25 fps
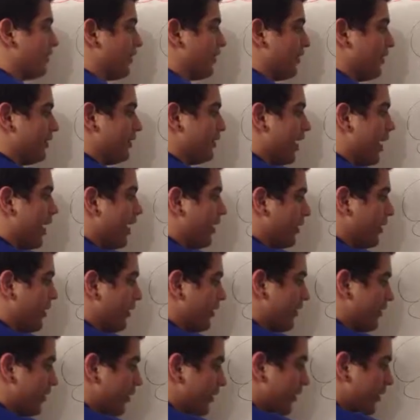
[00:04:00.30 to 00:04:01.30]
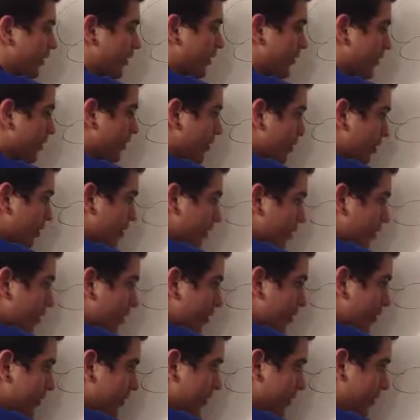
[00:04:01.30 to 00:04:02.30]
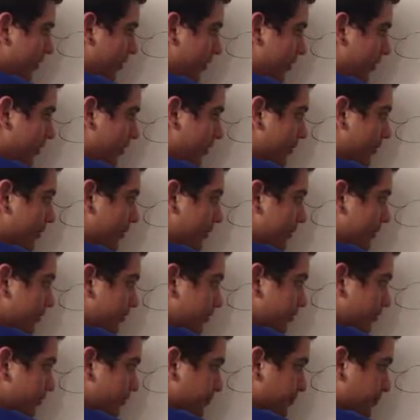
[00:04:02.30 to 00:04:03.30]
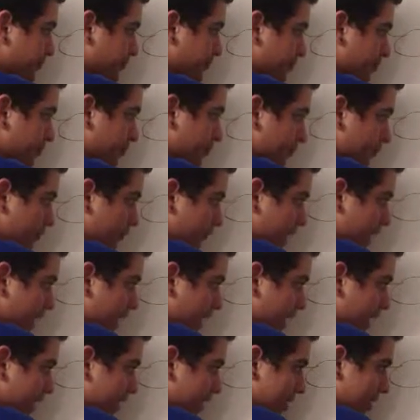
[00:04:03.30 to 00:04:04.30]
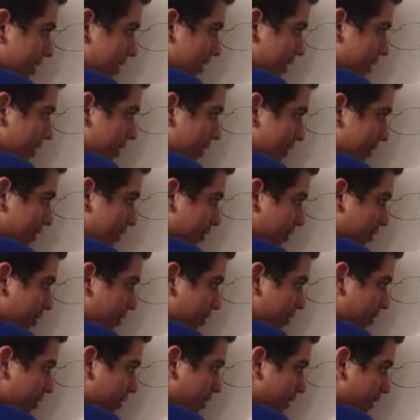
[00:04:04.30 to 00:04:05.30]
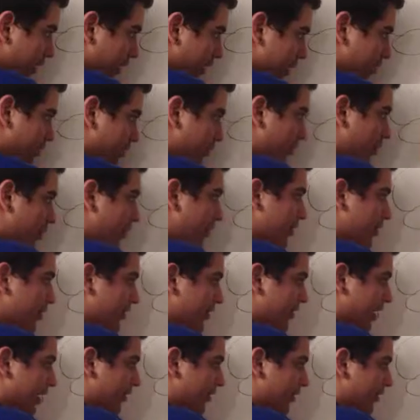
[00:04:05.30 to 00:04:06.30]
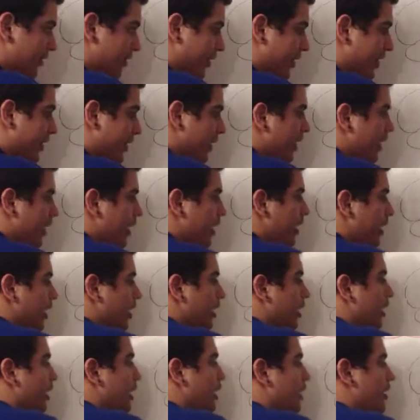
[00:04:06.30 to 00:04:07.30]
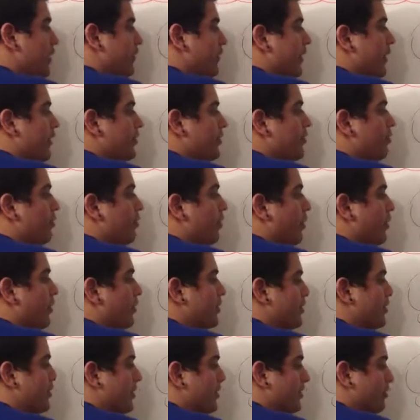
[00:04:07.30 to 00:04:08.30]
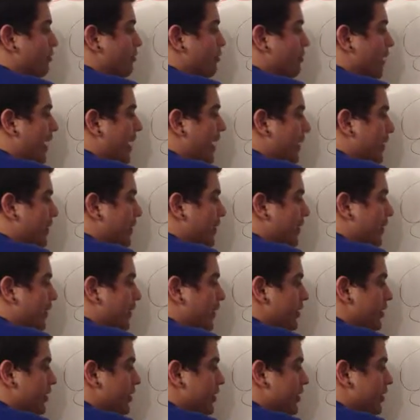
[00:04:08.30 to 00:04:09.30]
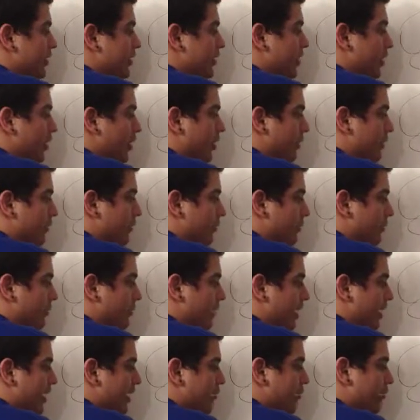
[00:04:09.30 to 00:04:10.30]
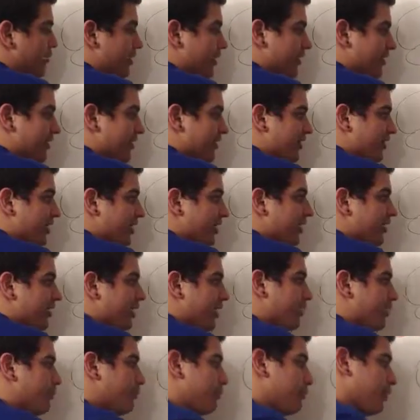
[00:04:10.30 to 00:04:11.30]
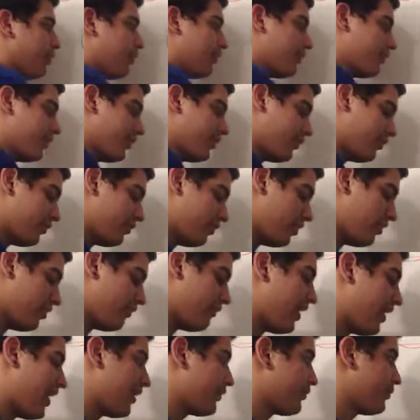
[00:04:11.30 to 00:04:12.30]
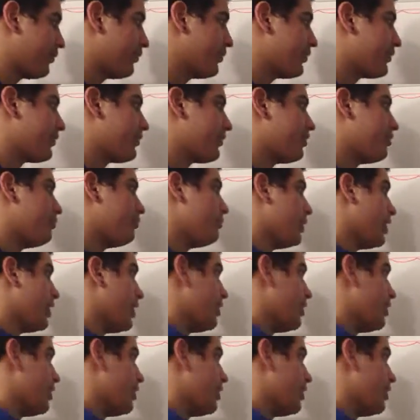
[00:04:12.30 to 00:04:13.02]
salutaris, and then there's another center, and that center is called the vasomotor center. And the vasomotor center basically just helps to be able to send impulses to the vessels to be